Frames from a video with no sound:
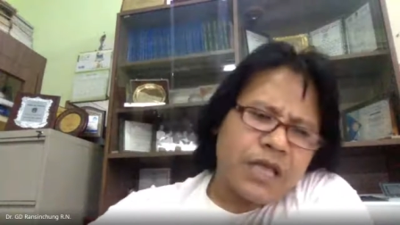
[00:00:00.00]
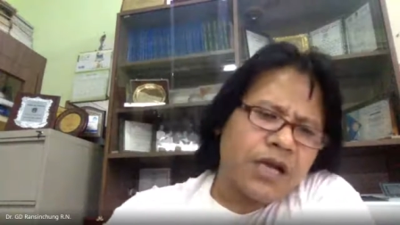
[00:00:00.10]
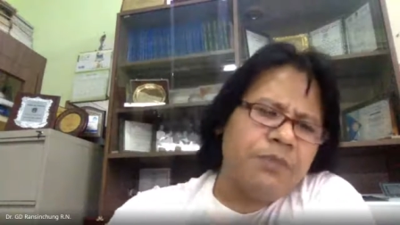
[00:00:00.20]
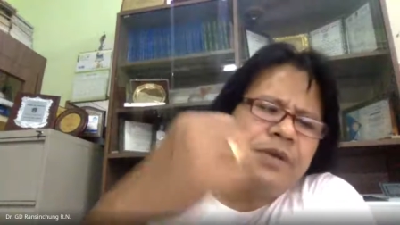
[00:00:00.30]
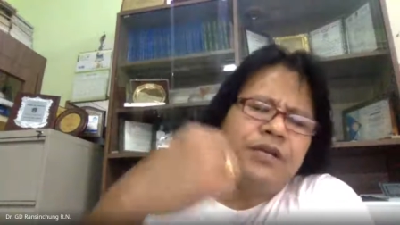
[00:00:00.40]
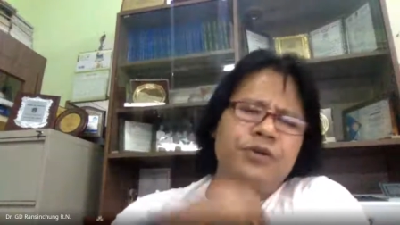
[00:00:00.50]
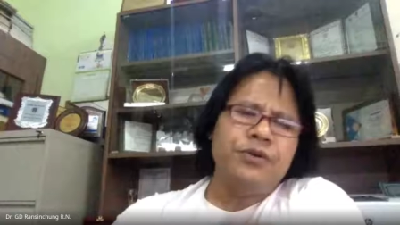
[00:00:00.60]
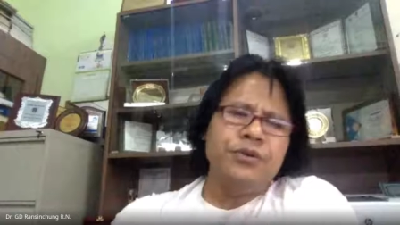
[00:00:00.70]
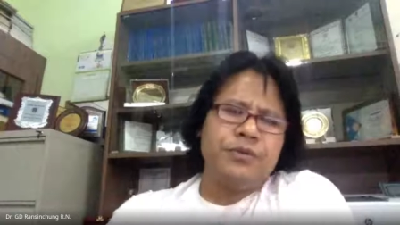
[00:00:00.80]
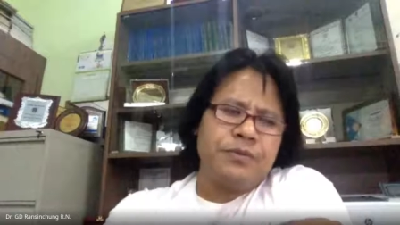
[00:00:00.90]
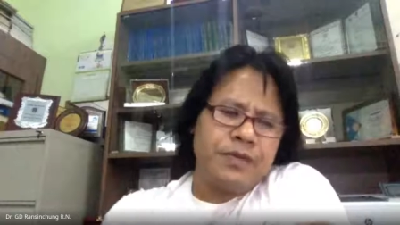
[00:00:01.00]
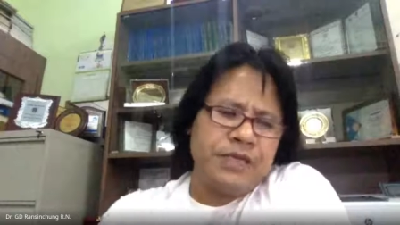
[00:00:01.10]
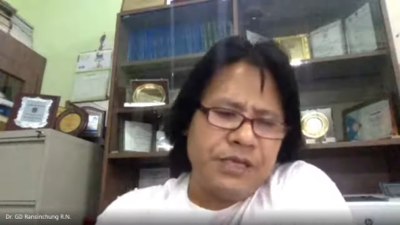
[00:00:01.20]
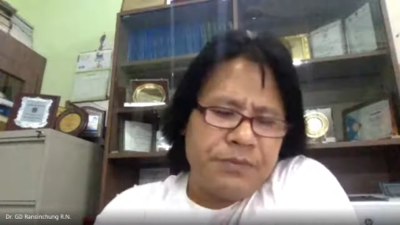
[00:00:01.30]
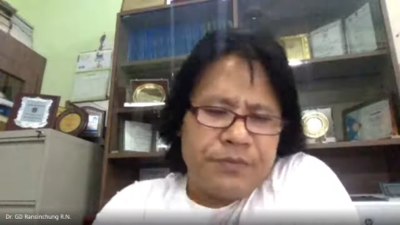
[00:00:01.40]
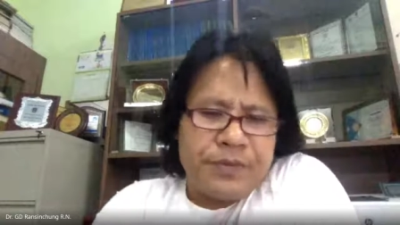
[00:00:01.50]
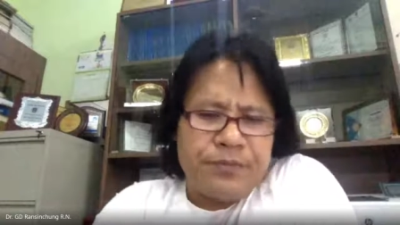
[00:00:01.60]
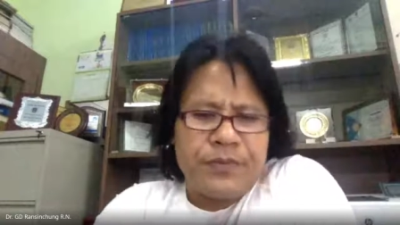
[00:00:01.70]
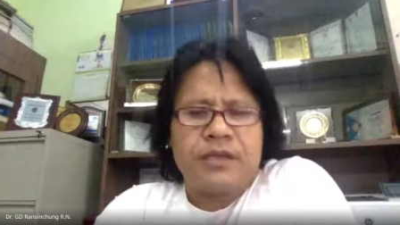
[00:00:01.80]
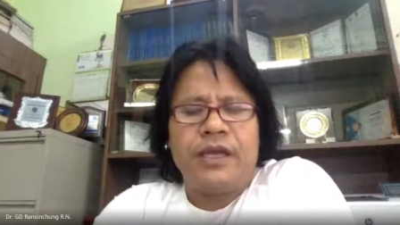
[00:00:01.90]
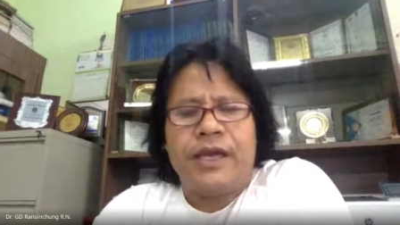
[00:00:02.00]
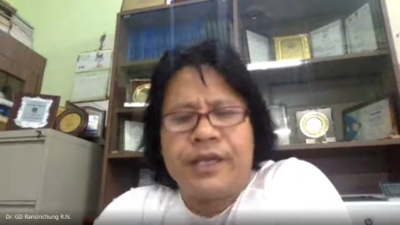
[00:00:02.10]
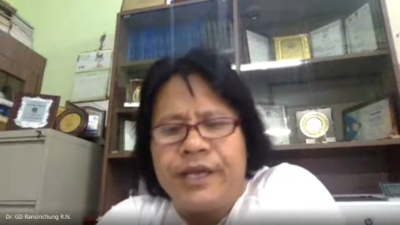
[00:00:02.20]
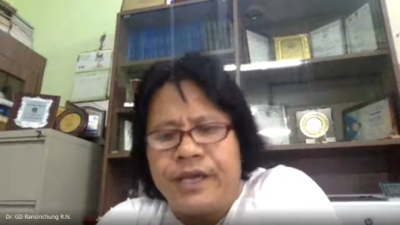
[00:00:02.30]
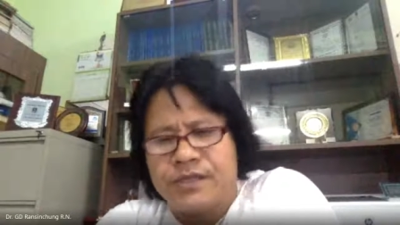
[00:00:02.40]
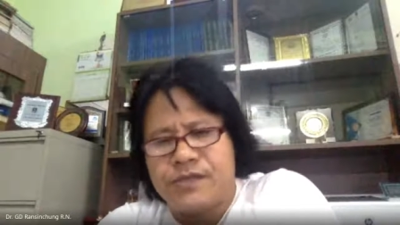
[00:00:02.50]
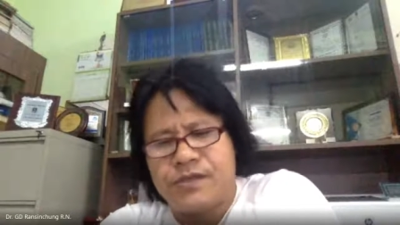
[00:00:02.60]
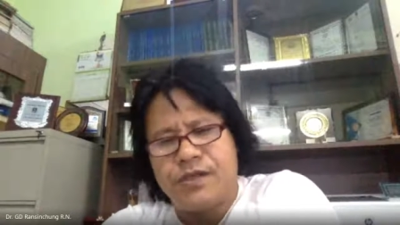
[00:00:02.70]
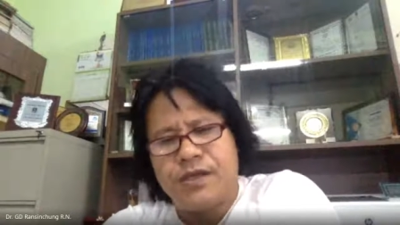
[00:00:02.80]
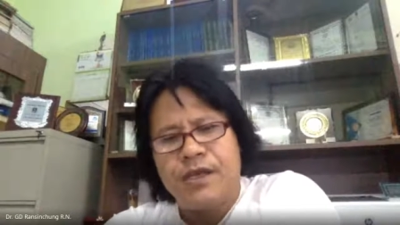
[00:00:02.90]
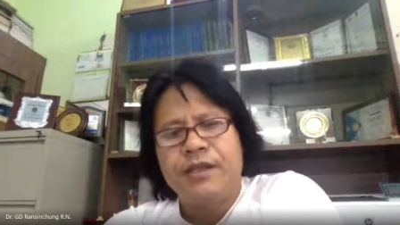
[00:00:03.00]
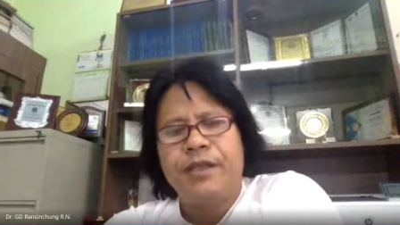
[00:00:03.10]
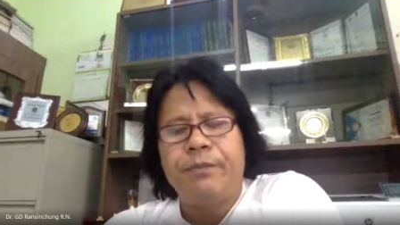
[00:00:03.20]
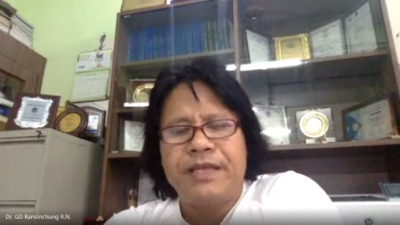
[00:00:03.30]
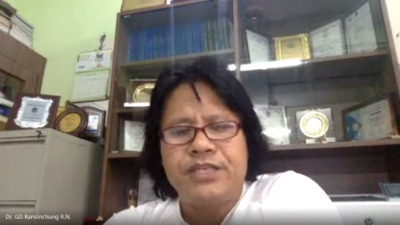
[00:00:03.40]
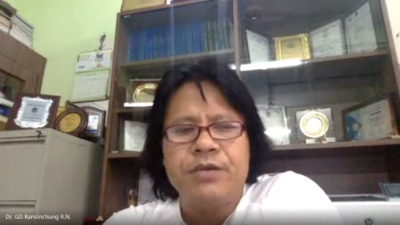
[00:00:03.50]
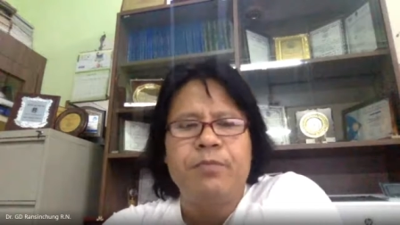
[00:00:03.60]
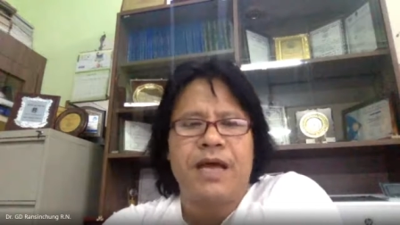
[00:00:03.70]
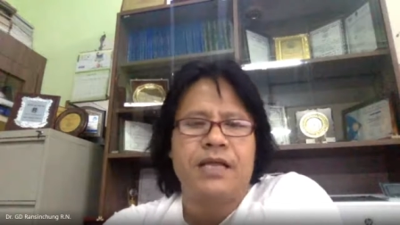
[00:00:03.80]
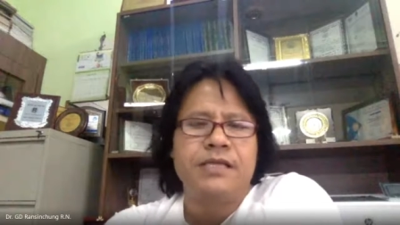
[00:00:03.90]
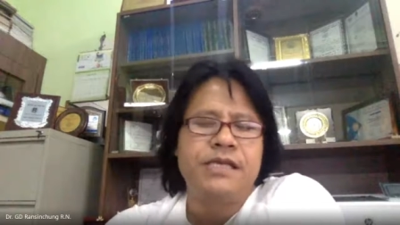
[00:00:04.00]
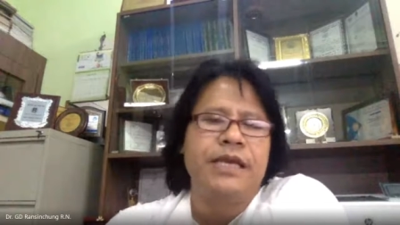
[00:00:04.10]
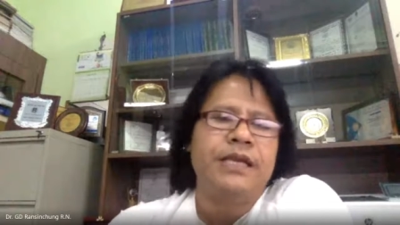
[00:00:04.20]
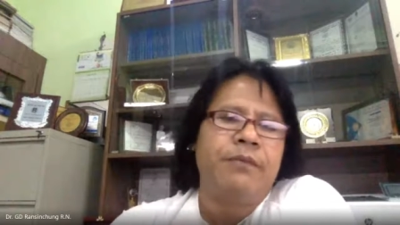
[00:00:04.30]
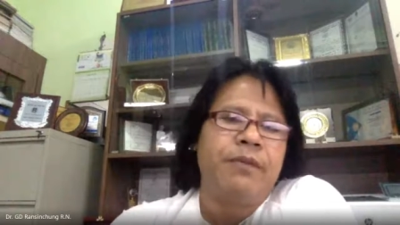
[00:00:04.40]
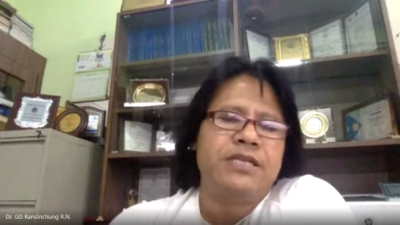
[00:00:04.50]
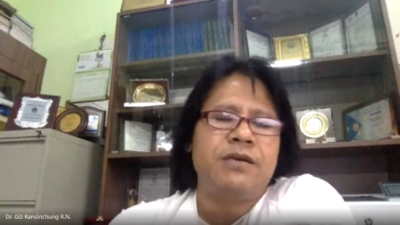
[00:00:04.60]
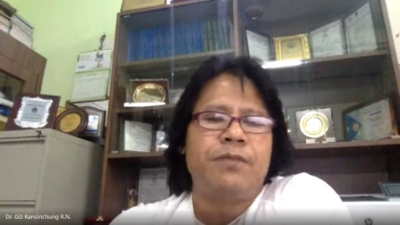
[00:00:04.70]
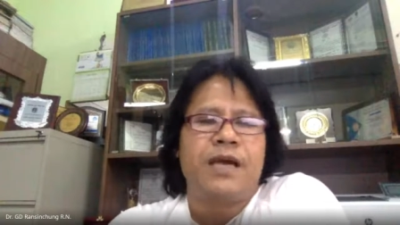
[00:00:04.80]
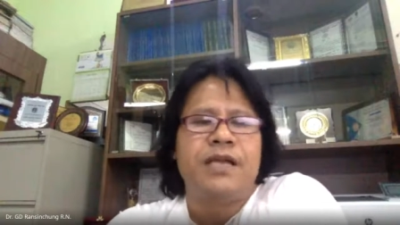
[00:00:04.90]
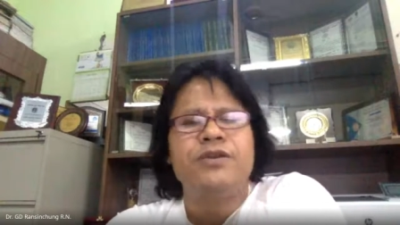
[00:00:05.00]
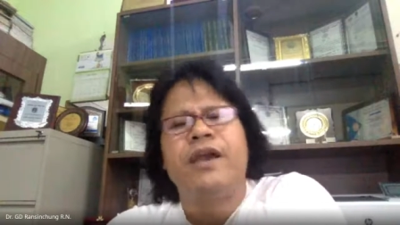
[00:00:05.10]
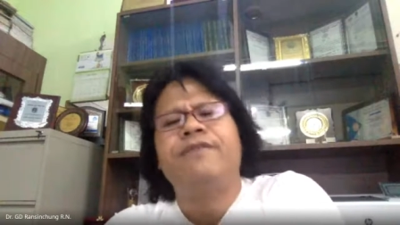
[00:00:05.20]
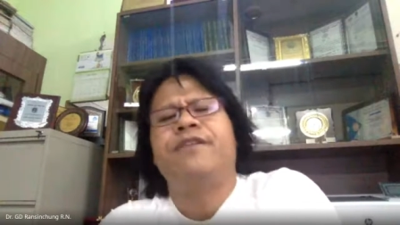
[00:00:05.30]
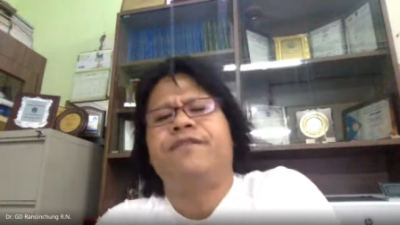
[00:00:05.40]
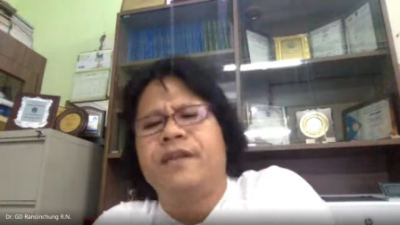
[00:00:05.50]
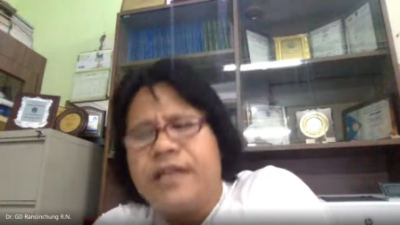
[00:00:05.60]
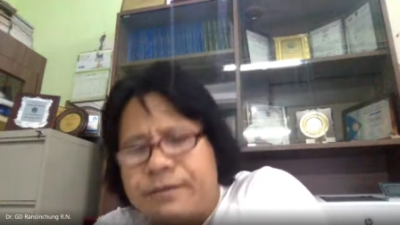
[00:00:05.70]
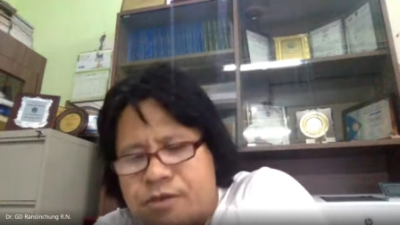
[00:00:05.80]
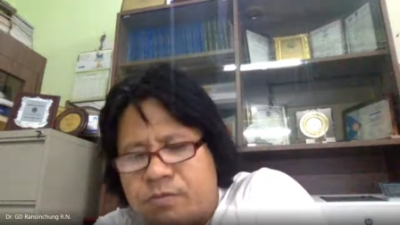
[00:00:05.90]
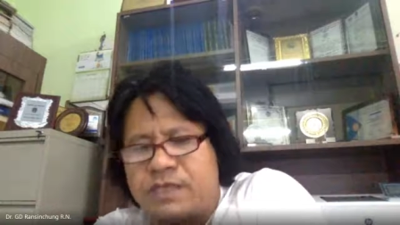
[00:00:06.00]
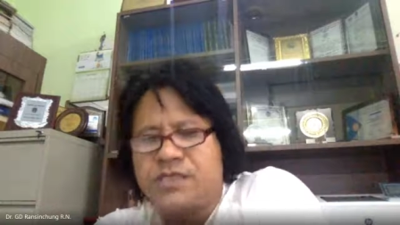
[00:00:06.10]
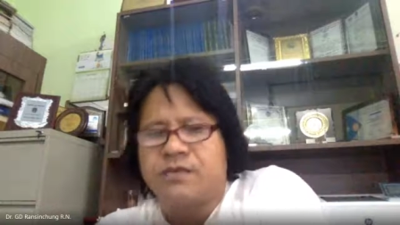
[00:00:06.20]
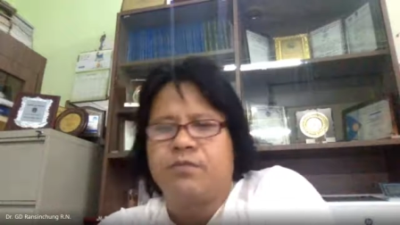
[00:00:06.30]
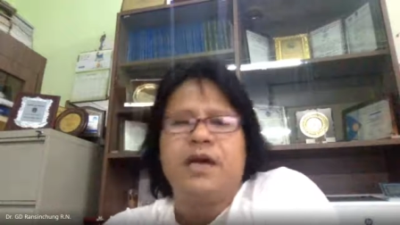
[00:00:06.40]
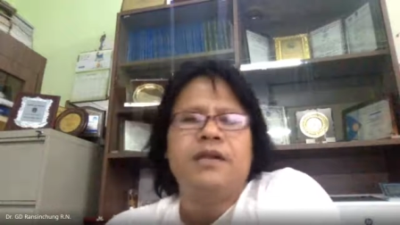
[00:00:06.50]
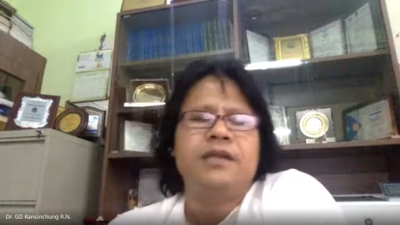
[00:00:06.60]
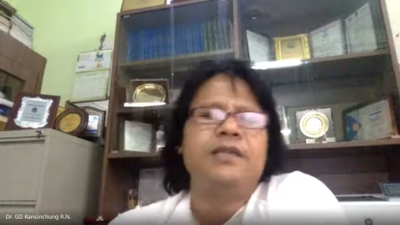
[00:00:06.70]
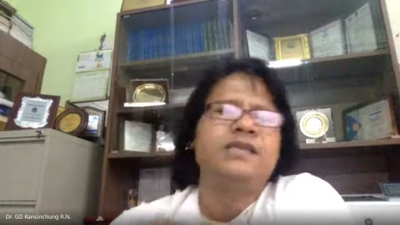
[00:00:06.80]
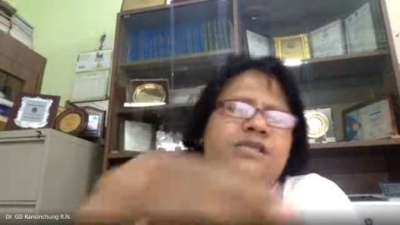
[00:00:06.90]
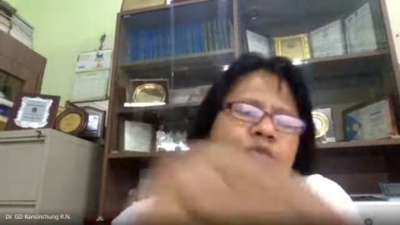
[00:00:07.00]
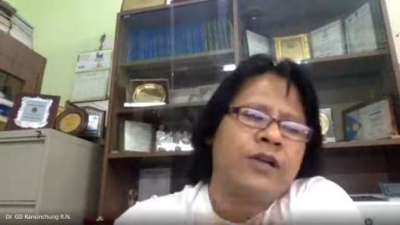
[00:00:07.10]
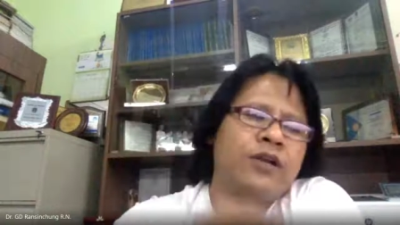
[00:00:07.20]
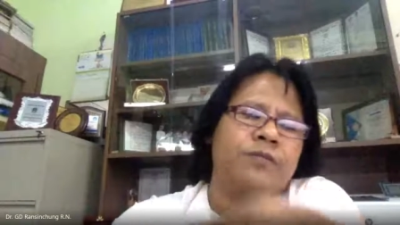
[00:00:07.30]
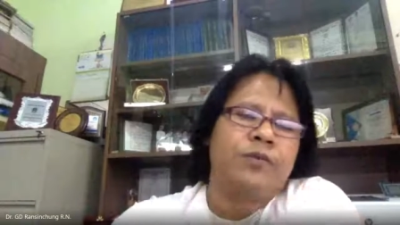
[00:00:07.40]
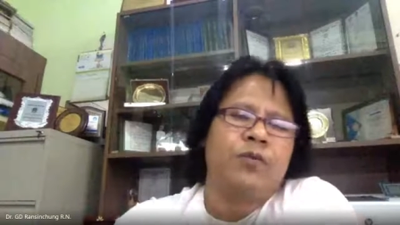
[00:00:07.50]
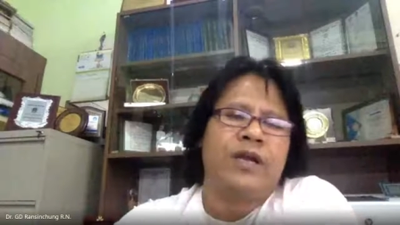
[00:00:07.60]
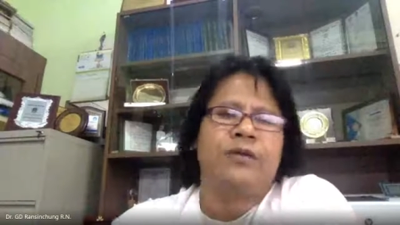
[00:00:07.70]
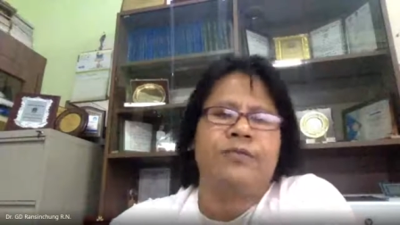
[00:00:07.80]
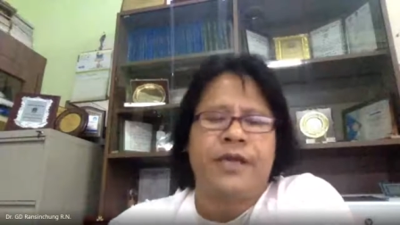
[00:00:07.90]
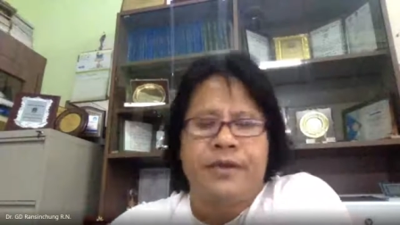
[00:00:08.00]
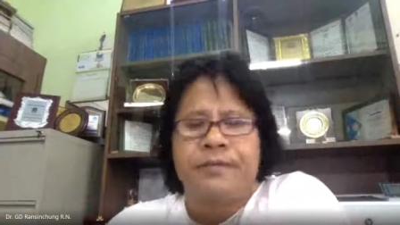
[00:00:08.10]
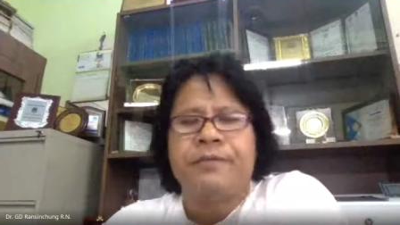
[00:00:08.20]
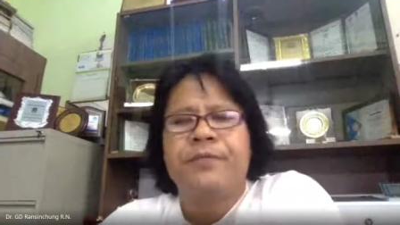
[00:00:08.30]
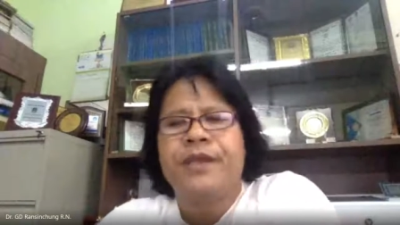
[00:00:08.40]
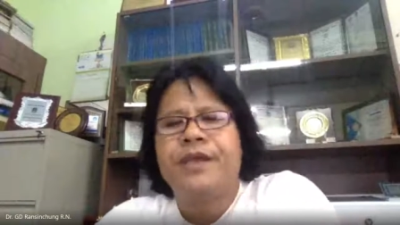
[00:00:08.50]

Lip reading: Coming to the aggregates, the batching plant. See, in the batching plant, you have different types of batching plant. This is one of them.